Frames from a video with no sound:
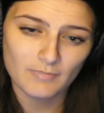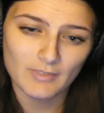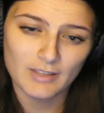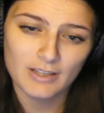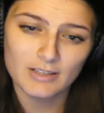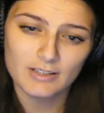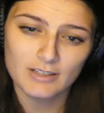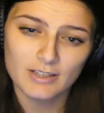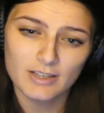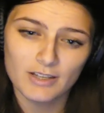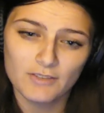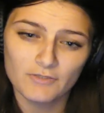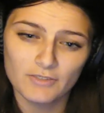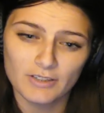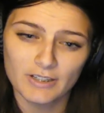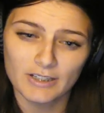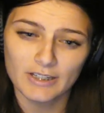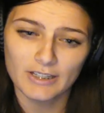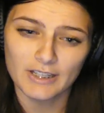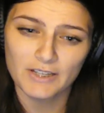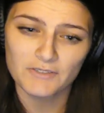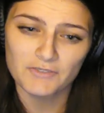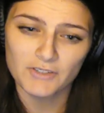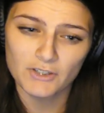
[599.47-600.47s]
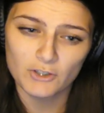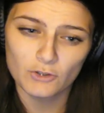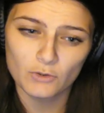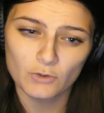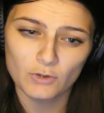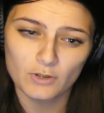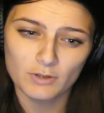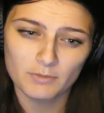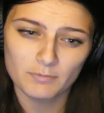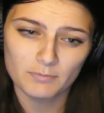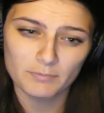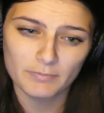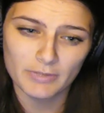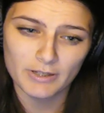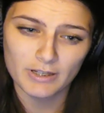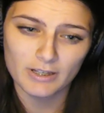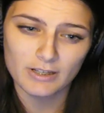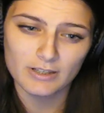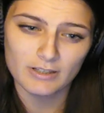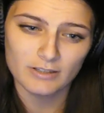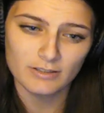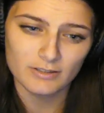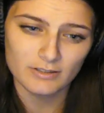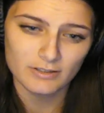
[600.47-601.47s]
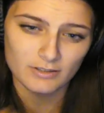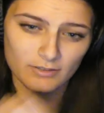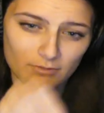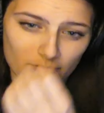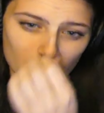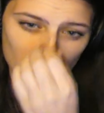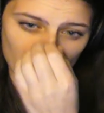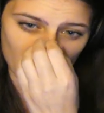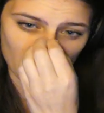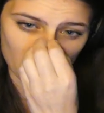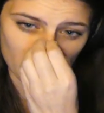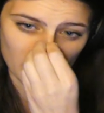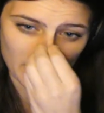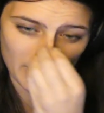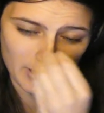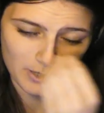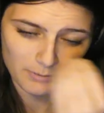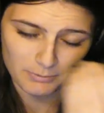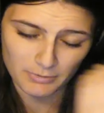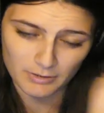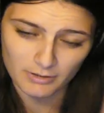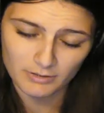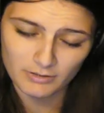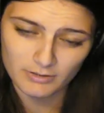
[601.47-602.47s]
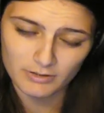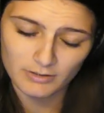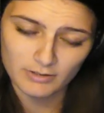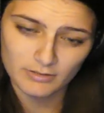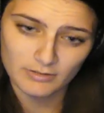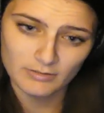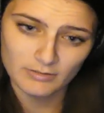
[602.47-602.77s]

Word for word: Is he even gonna give it to him because of like what happened?